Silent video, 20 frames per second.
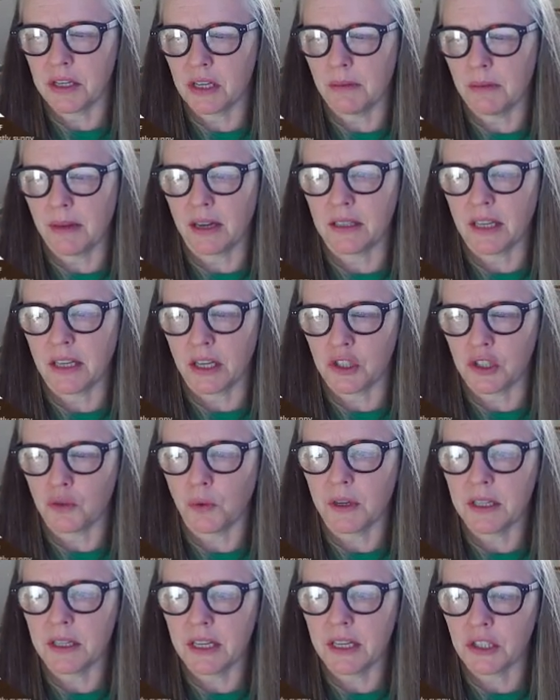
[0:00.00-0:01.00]
about test
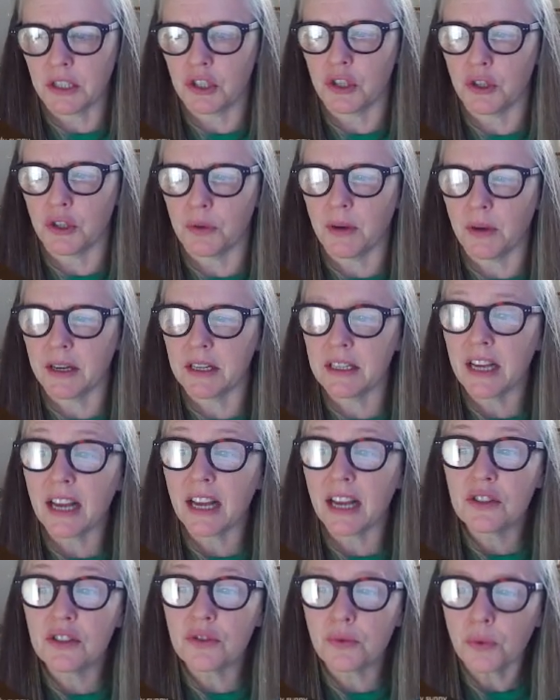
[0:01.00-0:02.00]
1, test 2, and
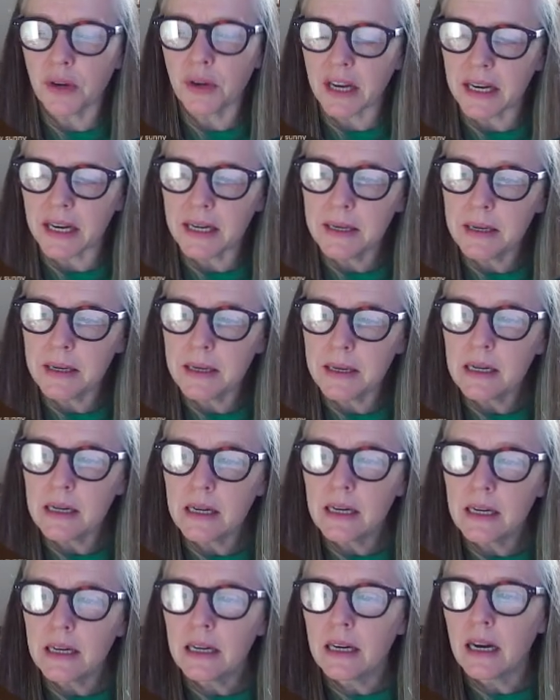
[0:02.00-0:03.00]
test 3.
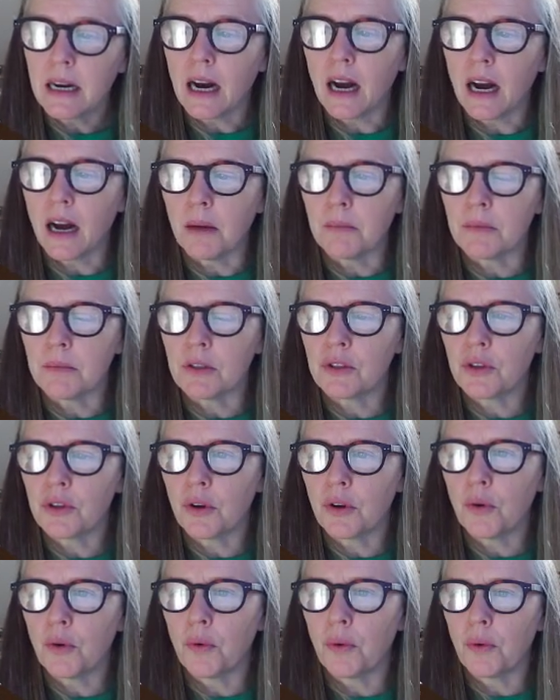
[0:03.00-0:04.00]

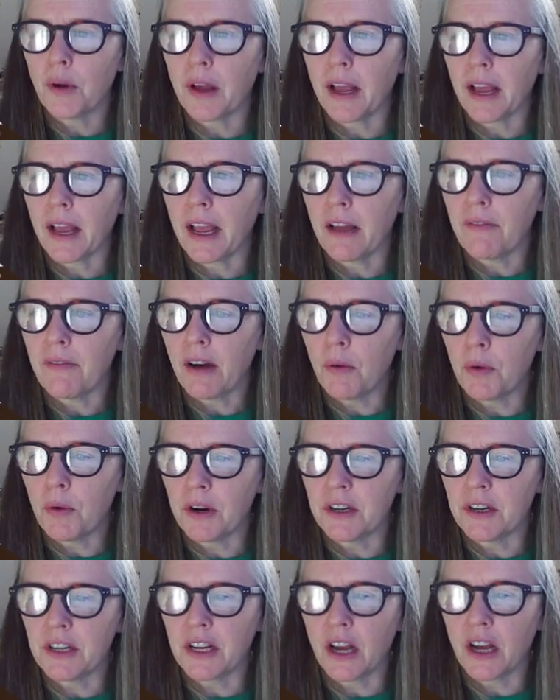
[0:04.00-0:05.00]
So if I
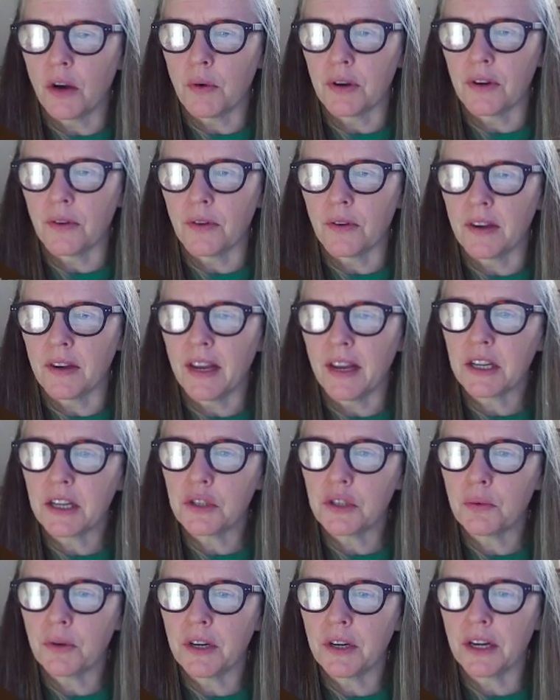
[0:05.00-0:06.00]
wanted to go and do the
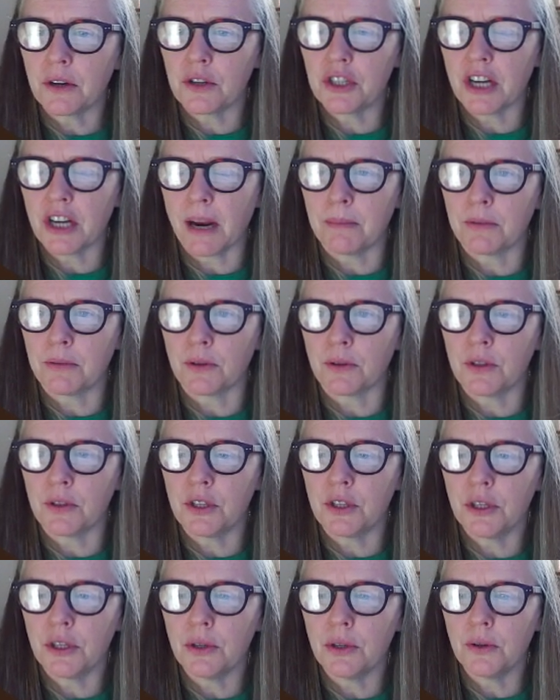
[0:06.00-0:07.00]
next one, here's chapter
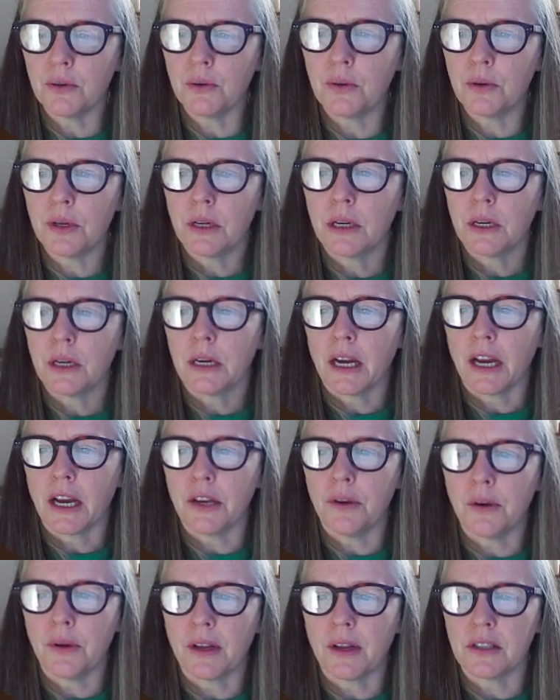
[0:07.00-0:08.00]
2,
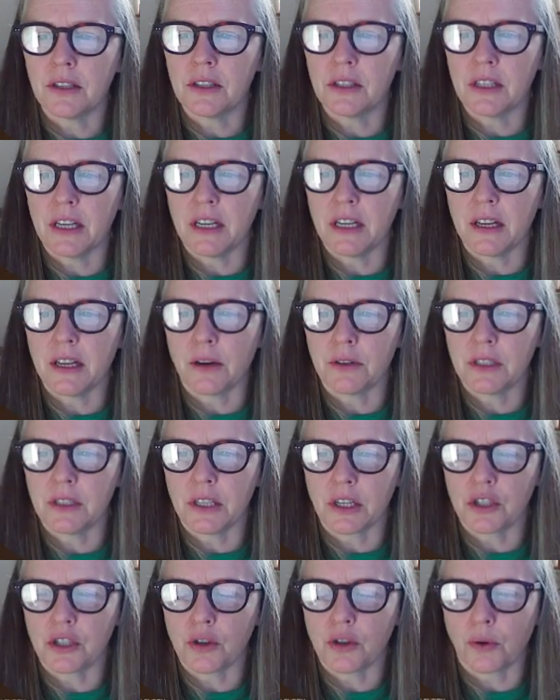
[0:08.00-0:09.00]
and you can see there's
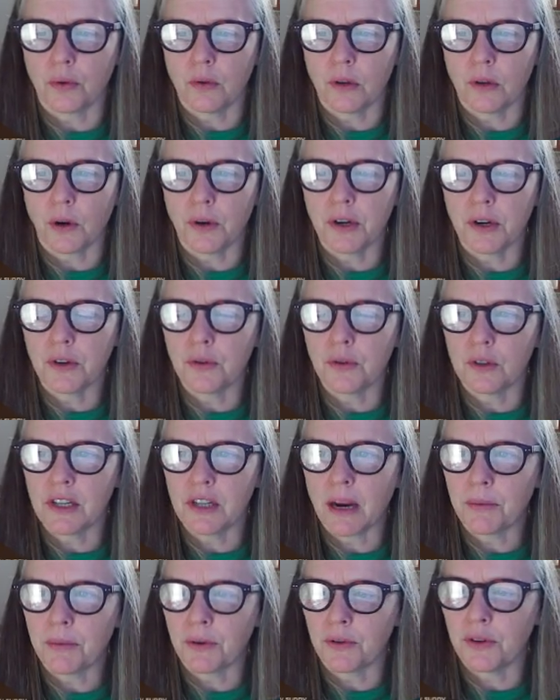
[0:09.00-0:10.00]
an external learning tool.
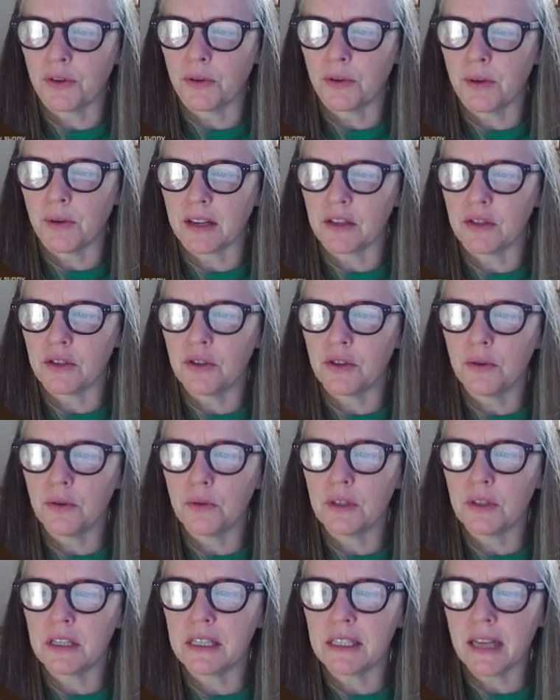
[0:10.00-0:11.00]
Chapter 2 has
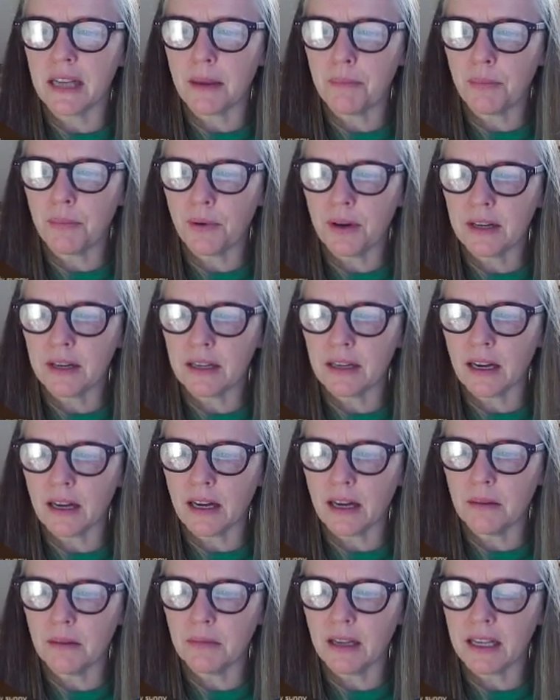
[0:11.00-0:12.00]
2 separate
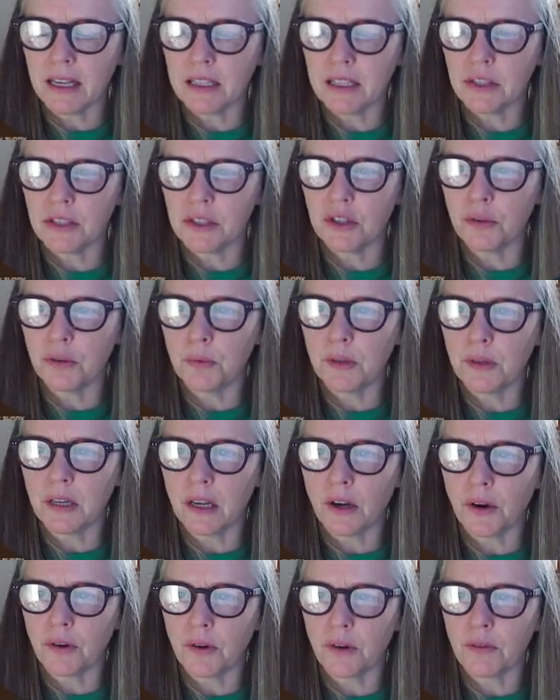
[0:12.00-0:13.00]
lessons you would
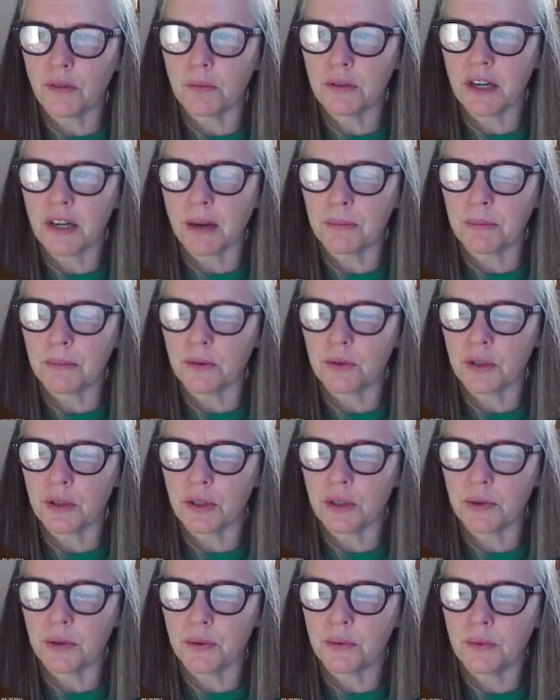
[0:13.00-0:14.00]
learn from chapter
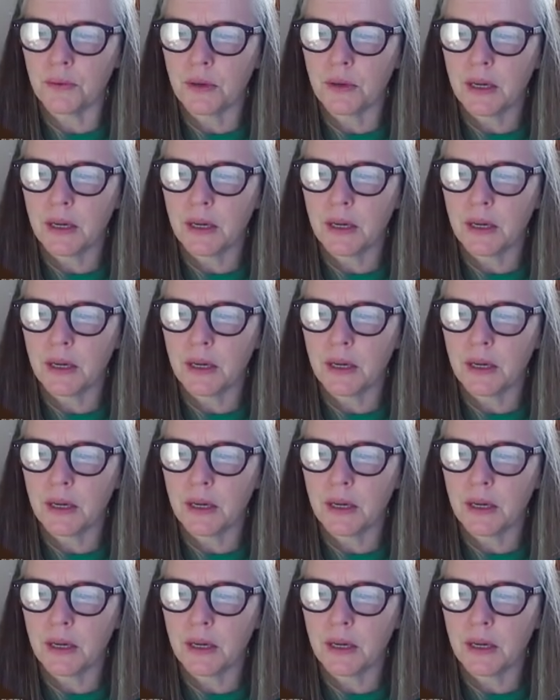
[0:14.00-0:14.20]
2,